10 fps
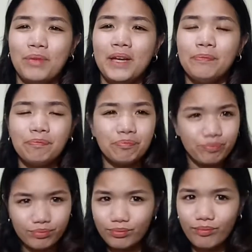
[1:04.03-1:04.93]
me?
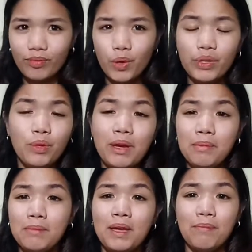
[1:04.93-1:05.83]
What do I
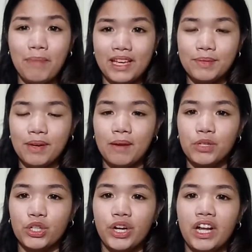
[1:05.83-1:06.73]
mean by base makeup
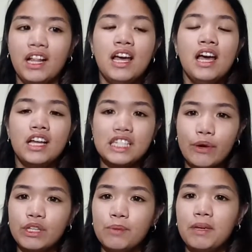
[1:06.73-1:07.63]
tutorial? It's
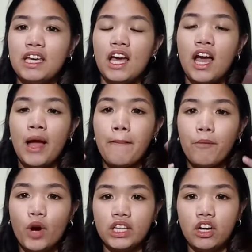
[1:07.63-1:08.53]
going to be
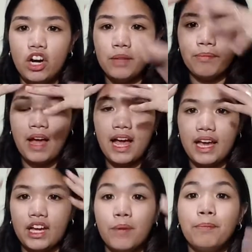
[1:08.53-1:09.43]
what on
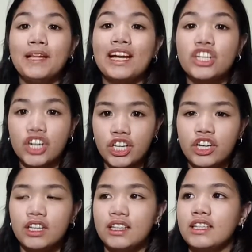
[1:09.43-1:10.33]
my complexion.
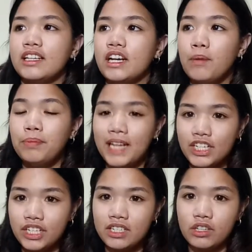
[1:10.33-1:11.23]
Yan.
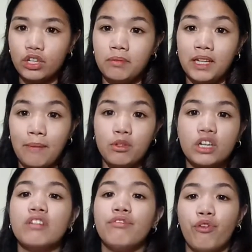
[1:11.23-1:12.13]
Complexion is the term that I'm
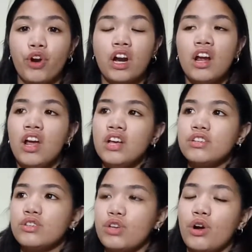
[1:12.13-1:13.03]
looking for.
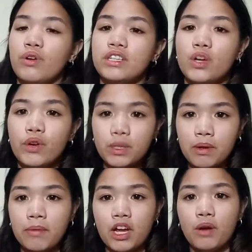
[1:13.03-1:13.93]
So it's going to
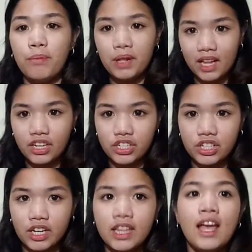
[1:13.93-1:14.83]
be my
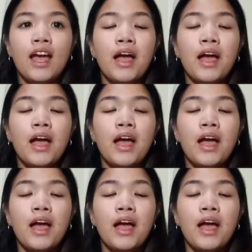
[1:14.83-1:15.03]
complexion